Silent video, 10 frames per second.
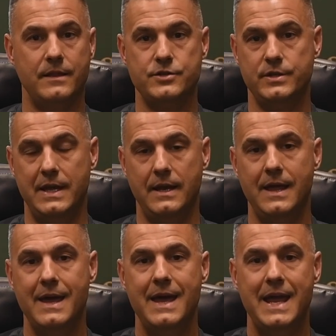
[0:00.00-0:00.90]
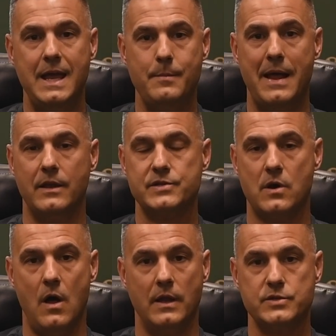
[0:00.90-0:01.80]
that you need, email us,
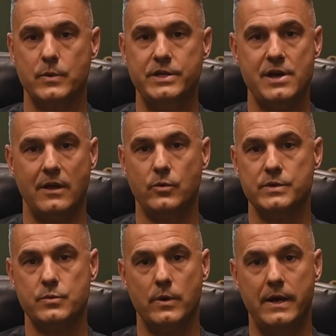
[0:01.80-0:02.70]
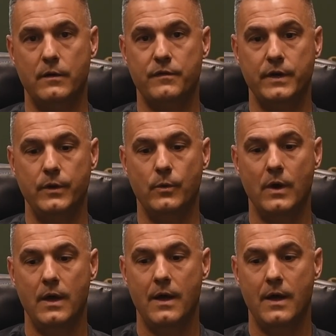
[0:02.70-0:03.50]
call us, reach out to us. We're here for you.